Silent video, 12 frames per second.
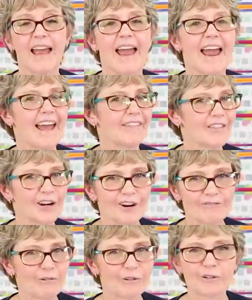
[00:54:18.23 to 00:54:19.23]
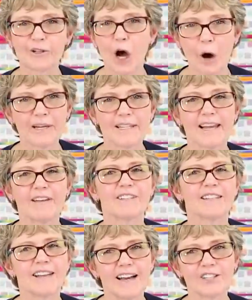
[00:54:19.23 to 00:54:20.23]
And their voters always have
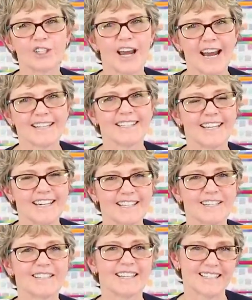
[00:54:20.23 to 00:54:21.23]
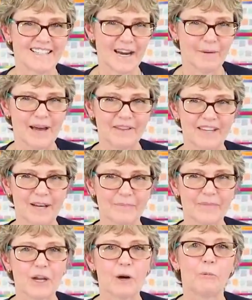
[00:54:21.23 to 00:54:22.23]
such nice things to say about them.
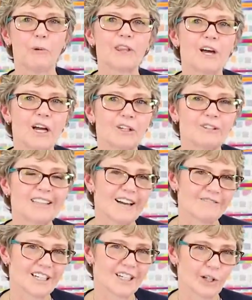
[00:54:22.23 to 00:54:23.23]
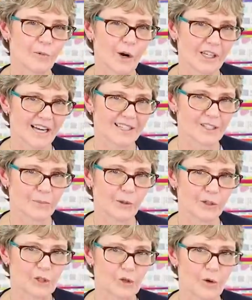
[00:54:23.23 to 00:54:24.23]
We thought you'd love to hear one
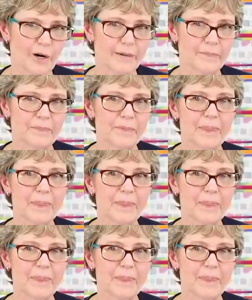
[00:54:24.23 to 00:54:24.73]
customer's story.